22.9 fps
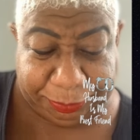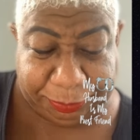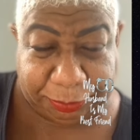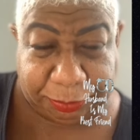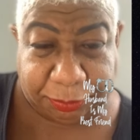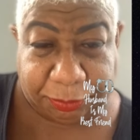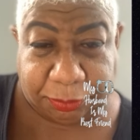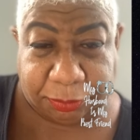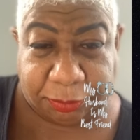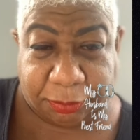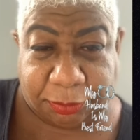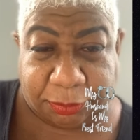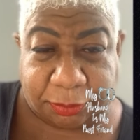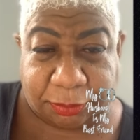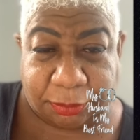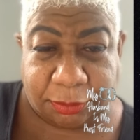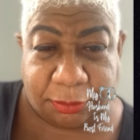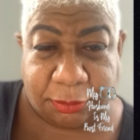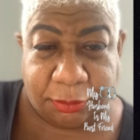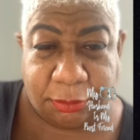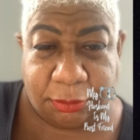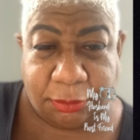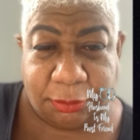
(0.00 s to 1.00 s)

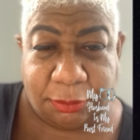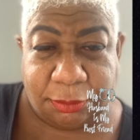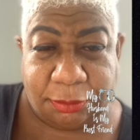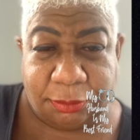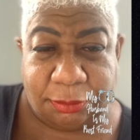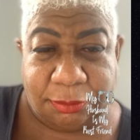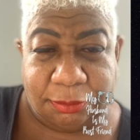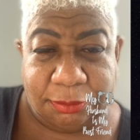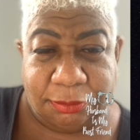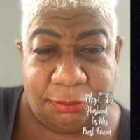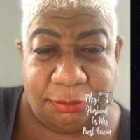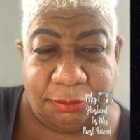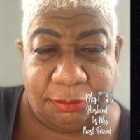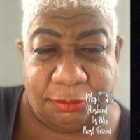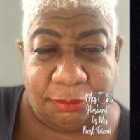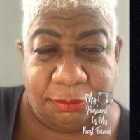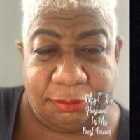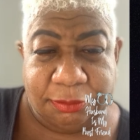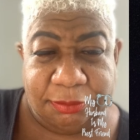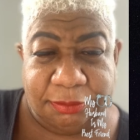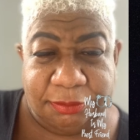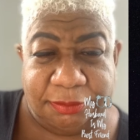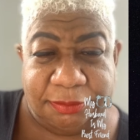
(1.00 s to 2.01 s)

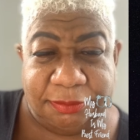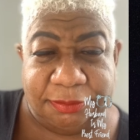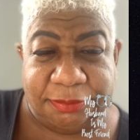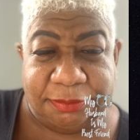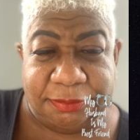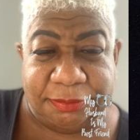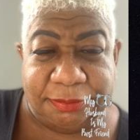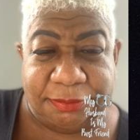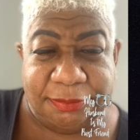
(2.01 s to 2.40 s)
(no one is talking)